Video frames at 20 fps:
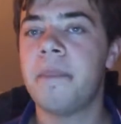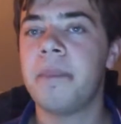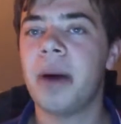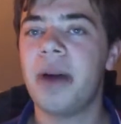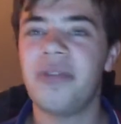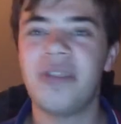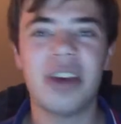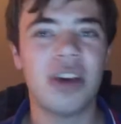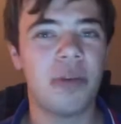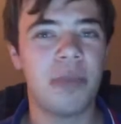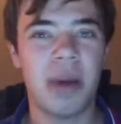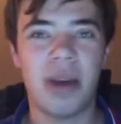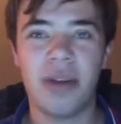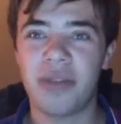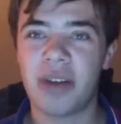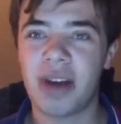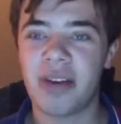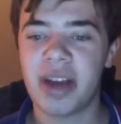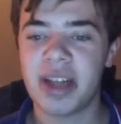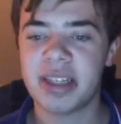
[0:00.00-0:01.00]
but I think it'll be
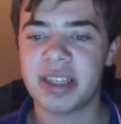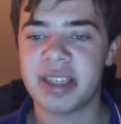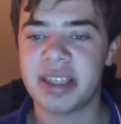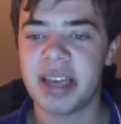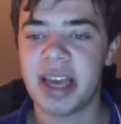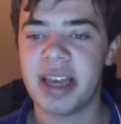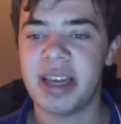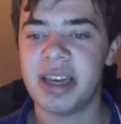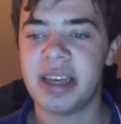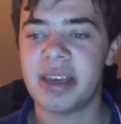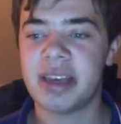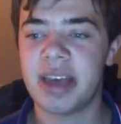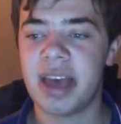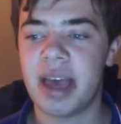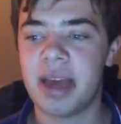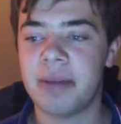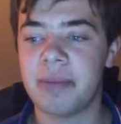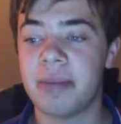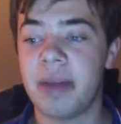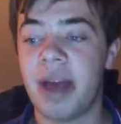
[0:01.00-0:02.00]
a very entertaining
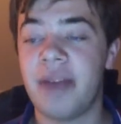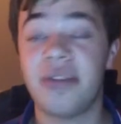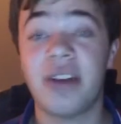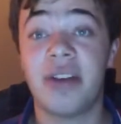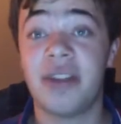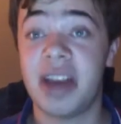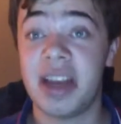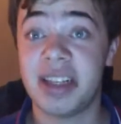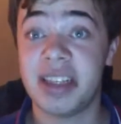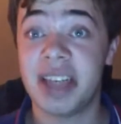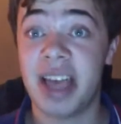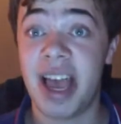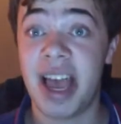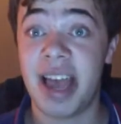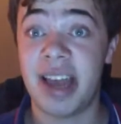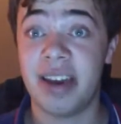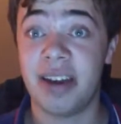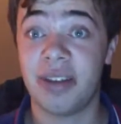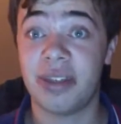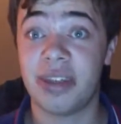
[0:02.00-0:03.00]
game, very
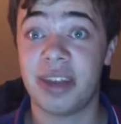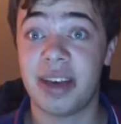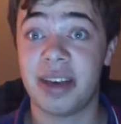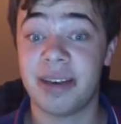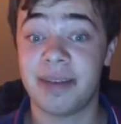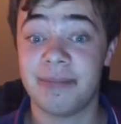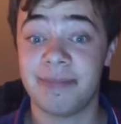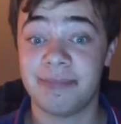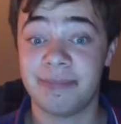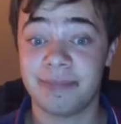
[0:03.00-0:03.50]
end-to-end, I think.